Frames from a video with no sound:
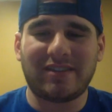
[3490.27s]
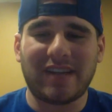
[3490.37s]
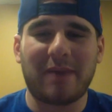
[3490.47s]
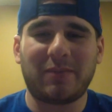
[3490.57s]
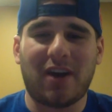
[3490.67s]

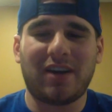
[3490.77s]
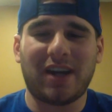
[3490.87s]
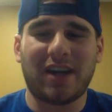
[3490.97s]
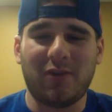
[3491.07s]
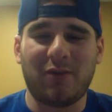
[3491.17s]
Stop
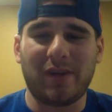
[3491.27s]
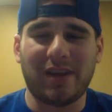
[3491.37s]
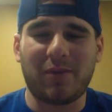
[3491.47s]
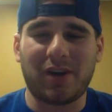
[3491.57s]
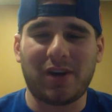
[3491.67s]
talking over me
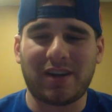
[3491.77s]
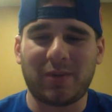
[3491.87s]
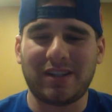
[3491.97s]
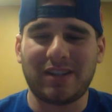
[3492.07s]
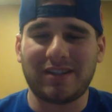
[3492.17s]
then, Mark.
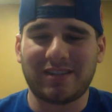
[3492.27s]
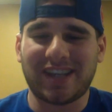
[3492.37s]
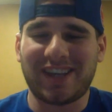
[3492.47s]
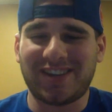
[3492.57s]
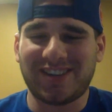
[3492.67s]
Please.
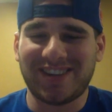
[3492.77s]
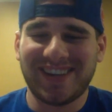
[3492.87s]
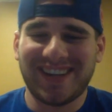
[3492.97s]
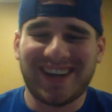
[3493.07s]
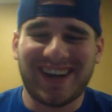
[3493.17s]
Thank you.
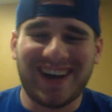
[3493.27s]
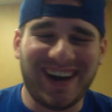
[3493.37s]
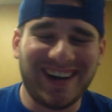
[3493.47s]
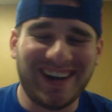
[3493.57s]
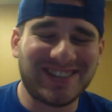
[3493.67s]

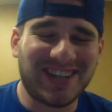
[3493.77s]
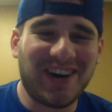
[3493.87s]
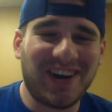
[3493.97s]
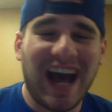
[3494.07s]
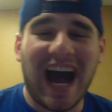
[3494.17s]
Right.
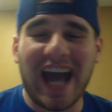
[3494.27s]
So I